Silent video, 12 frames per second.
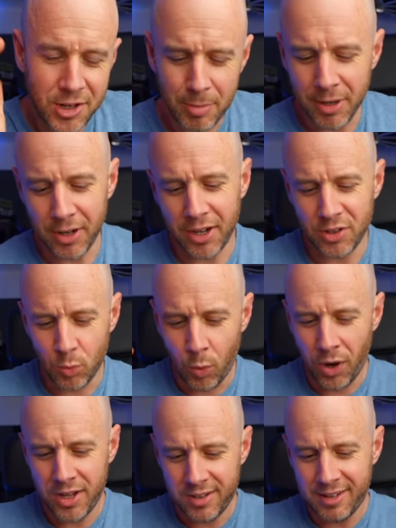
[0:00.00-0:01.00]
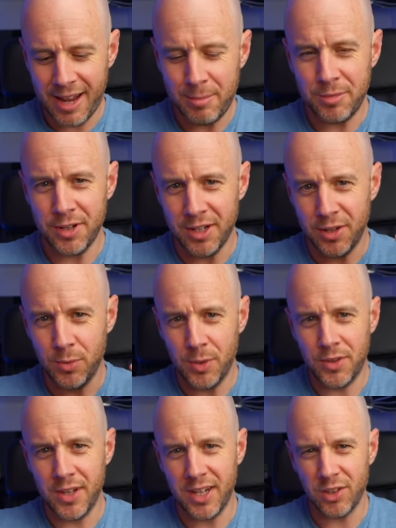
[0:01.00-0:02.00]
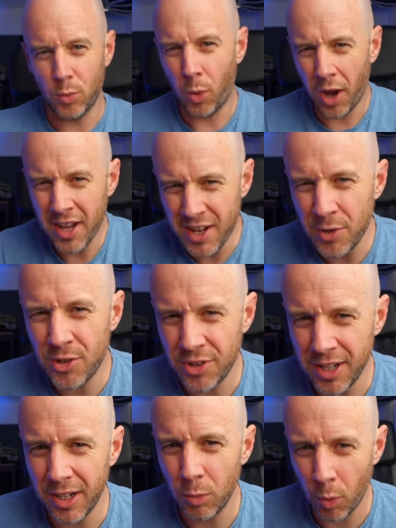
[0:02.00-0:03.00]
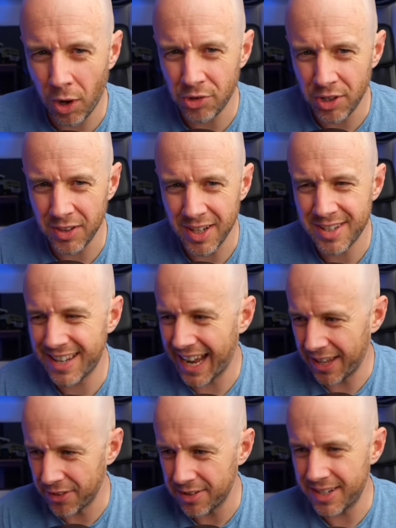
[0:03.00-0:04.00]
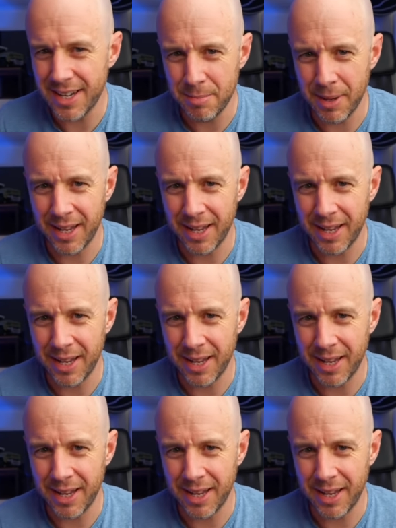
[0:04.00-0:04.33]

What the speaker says: come on guys, what is tempting you with these? Why are you still watching this at the deep